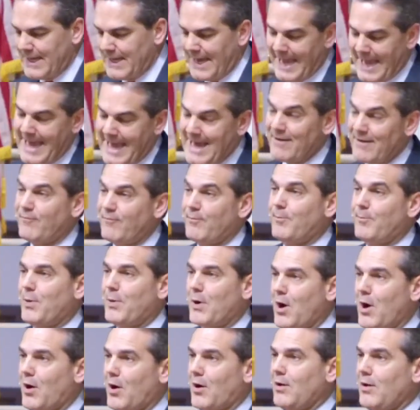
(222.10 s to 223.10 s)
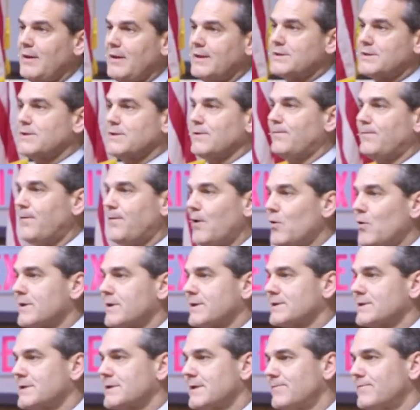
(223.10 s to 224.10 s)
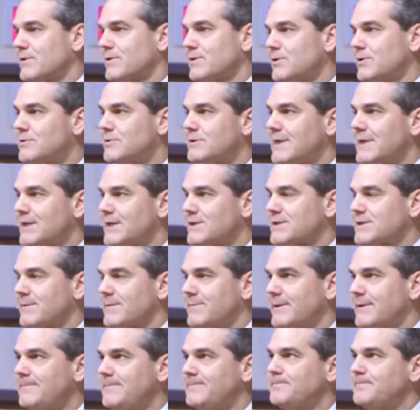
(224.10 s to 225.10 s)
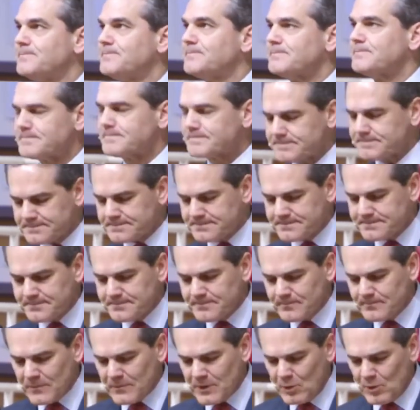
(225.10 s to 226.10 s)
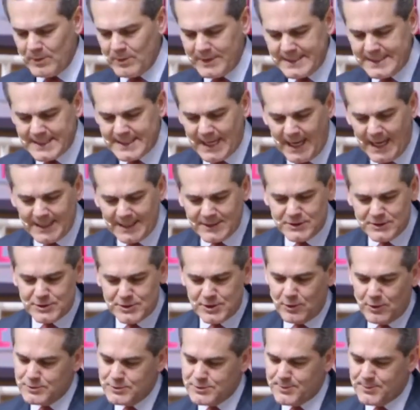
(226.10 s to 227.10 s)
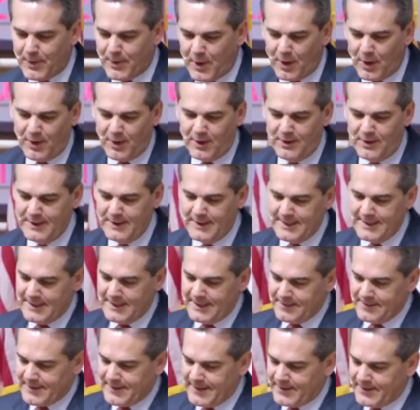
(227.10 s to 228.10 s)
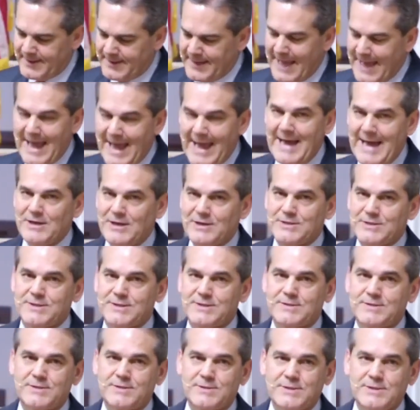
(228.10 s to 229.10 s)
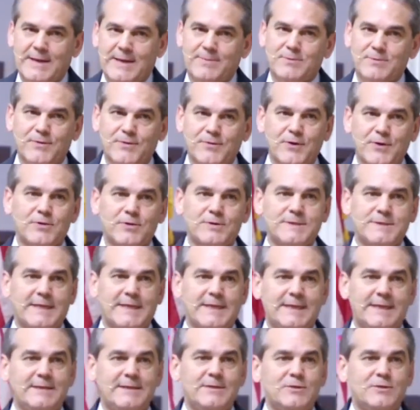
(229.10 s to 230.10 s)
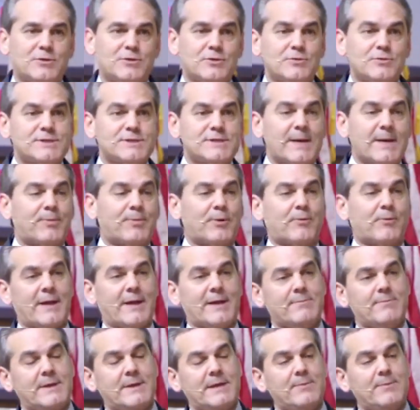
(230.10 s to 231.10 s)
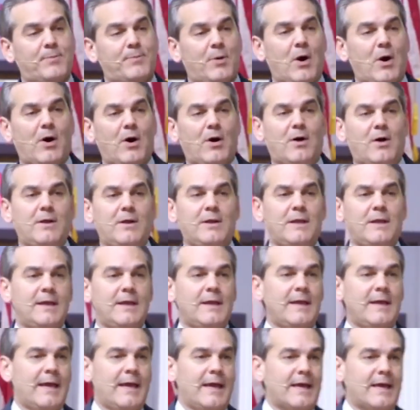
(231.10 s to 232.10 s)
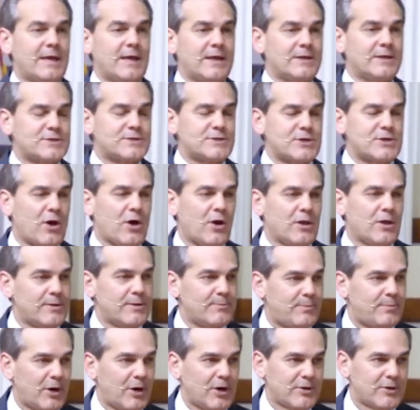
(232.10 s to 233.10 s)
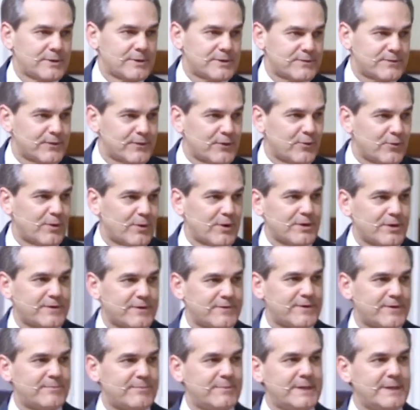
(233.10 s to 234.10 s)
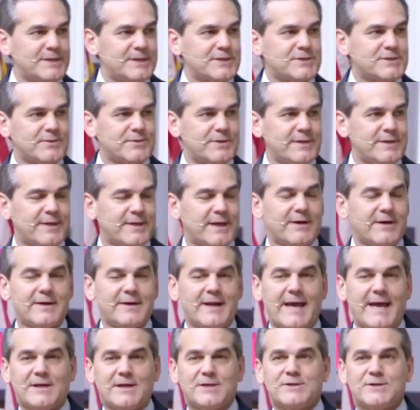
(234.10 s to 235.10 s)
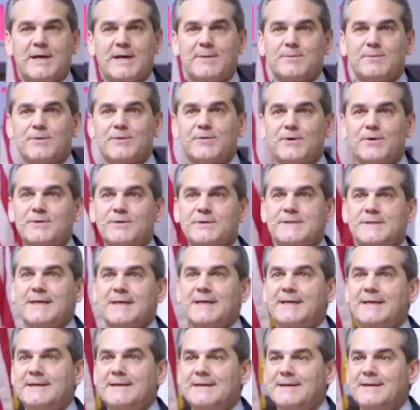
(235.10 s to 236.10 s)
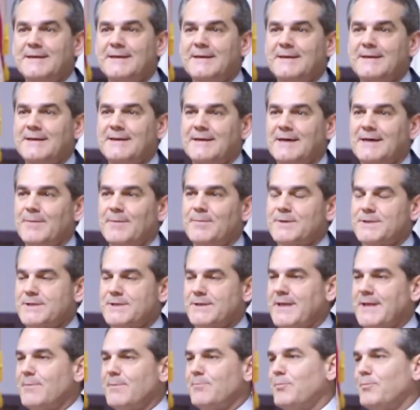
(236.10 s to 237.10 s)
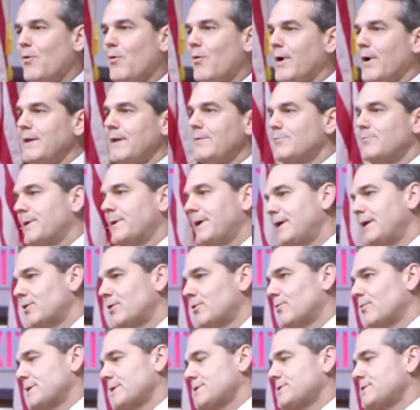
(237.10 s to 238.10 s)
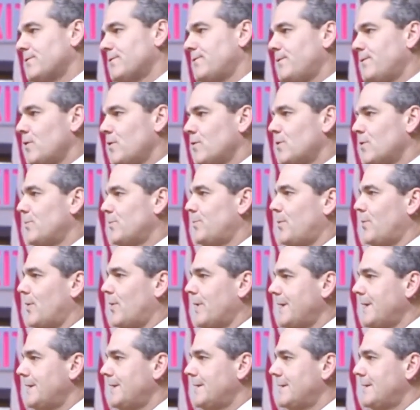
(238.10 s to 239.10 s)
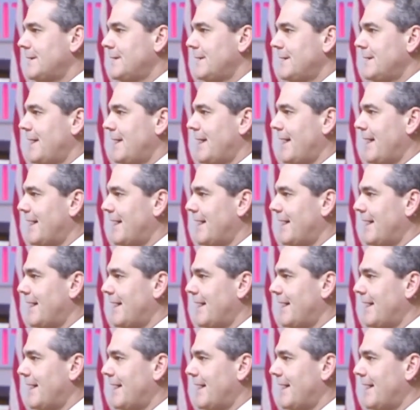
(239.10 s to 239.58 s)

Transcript: Here you have Paul as the focus of the New Testament. When God chose Paul there in Acts chapter 13 to separate me, Paul and Saul and Barnabas for the work of the ministry, there in Acts chapter 13, up until that point, Peter was the focal point.